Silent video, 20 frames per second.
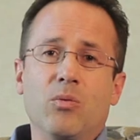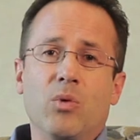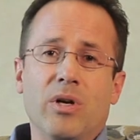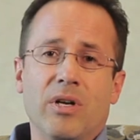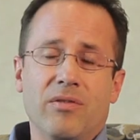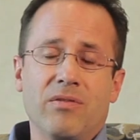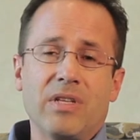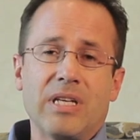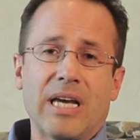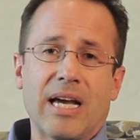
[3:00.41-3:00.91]
one
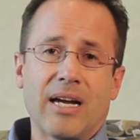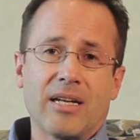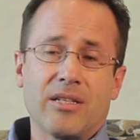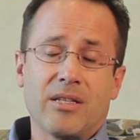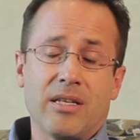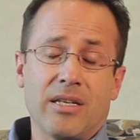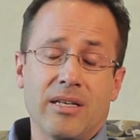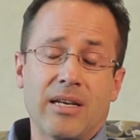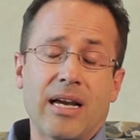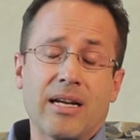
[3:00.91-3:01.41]
of the
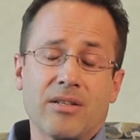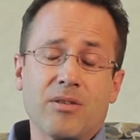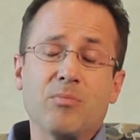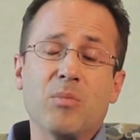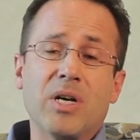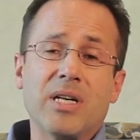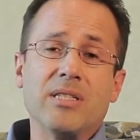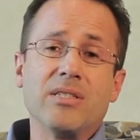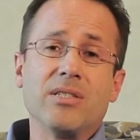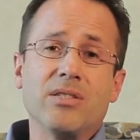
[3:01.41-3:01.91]
Active
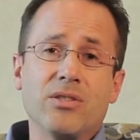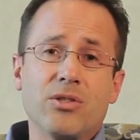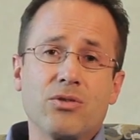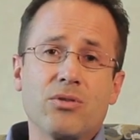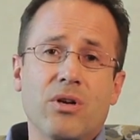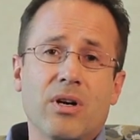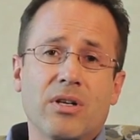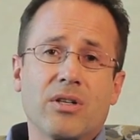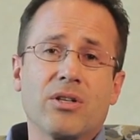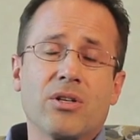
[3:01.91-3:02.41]
Minds
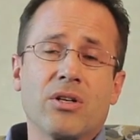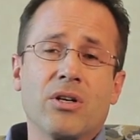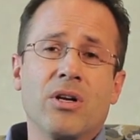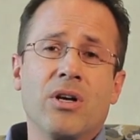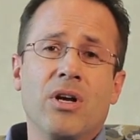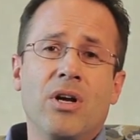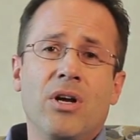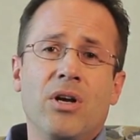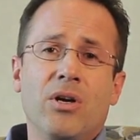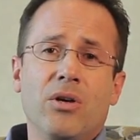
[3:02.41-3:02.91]
instructor
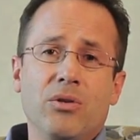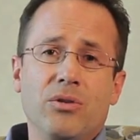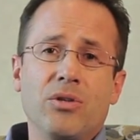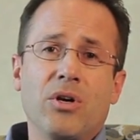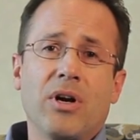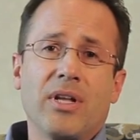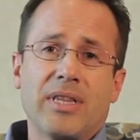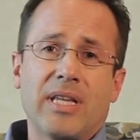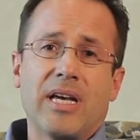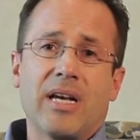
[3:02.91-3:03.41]
who
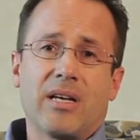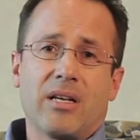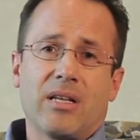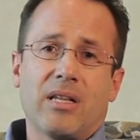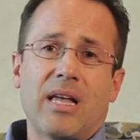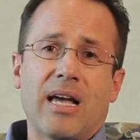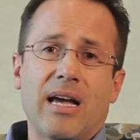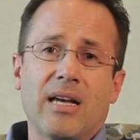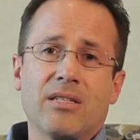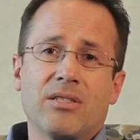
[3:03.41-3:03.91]
taught that
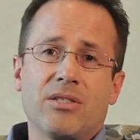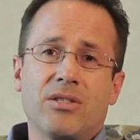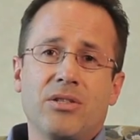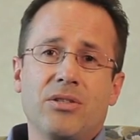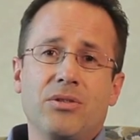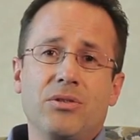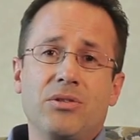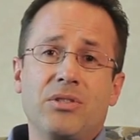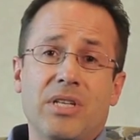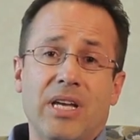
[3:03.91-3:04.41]
class
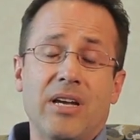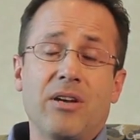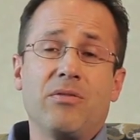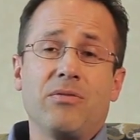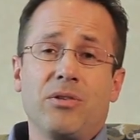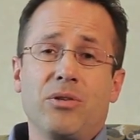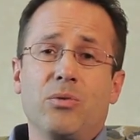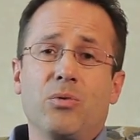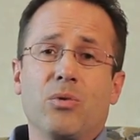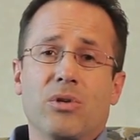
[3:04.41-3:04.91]
to say a
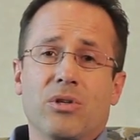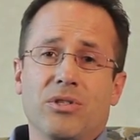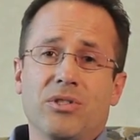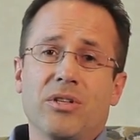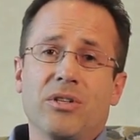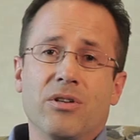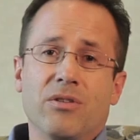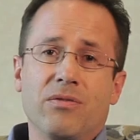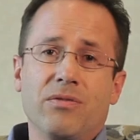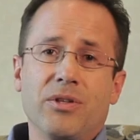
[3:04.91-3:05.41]
few words
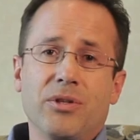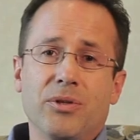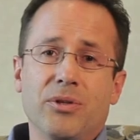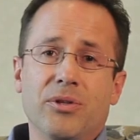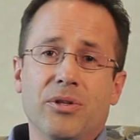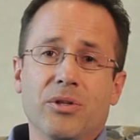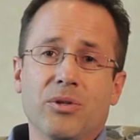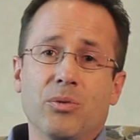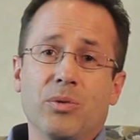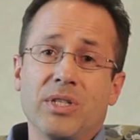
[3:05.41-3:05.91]
at her
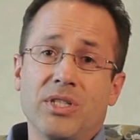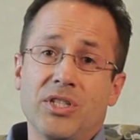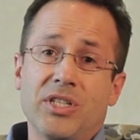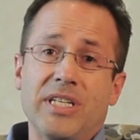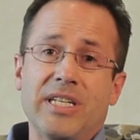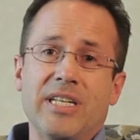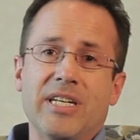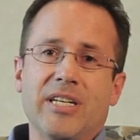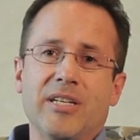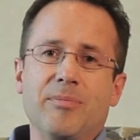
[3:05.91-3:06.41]
funeral, which
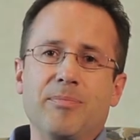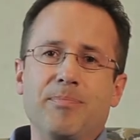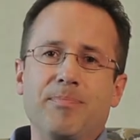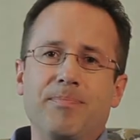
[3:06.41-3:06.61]
he did.